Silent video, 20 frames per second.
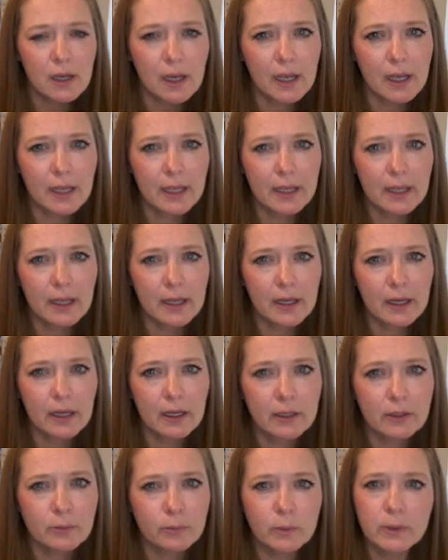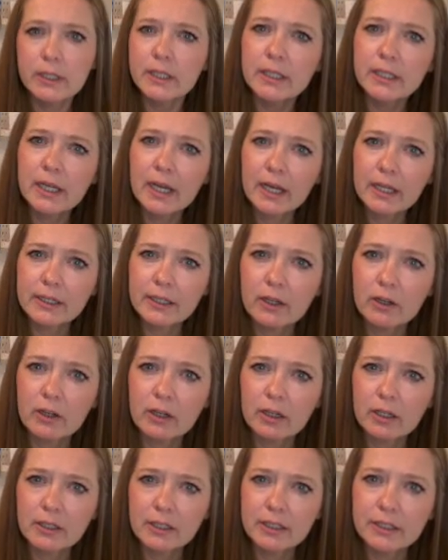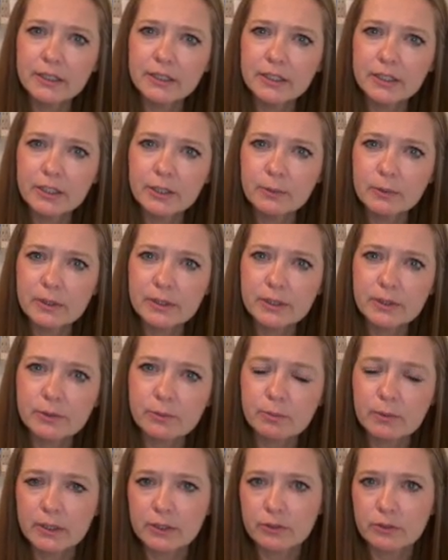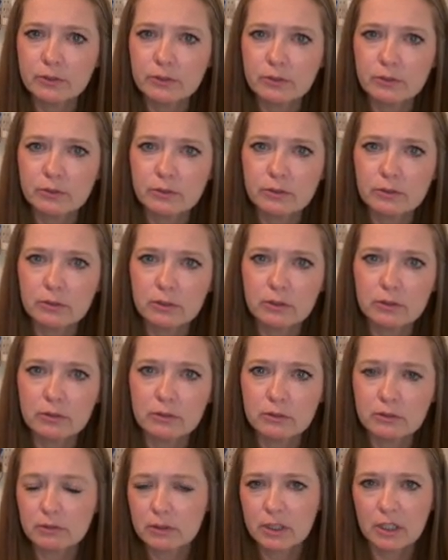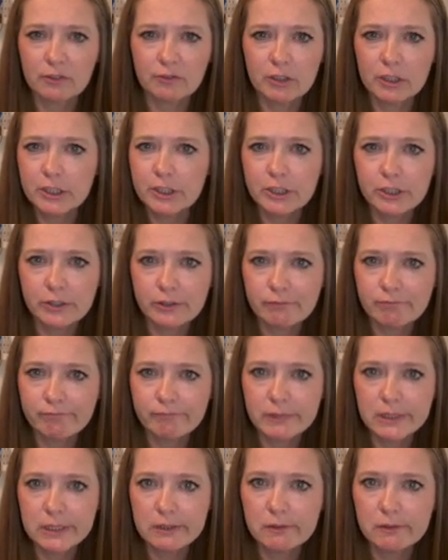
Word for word: and we had it on continuous rental coverage, you